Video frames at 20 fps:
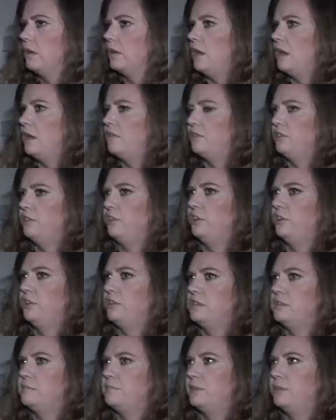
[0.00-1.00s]
even though
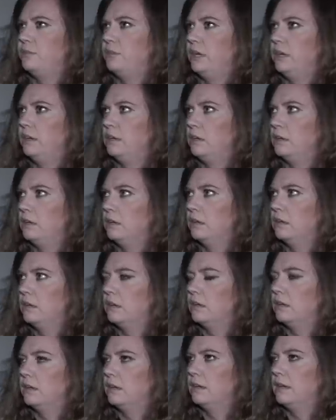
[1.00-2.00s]
this building
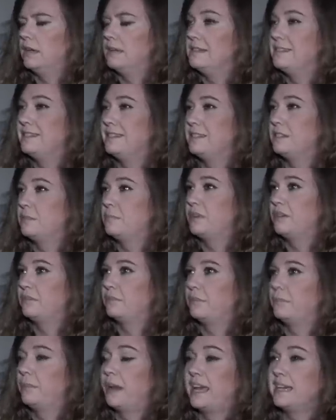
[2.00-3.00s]
has since been
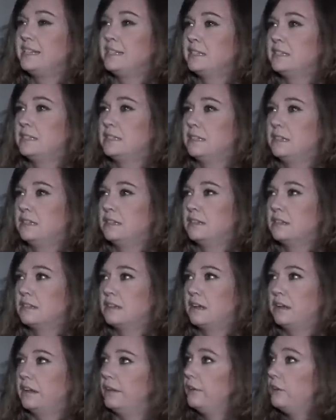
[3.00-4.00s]
replaced since
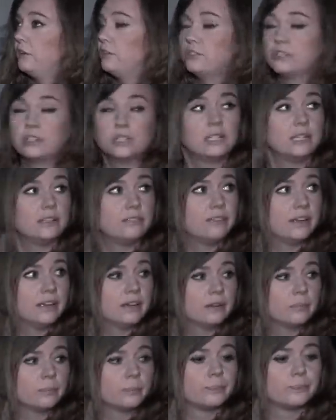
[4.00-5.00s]
I used to live here.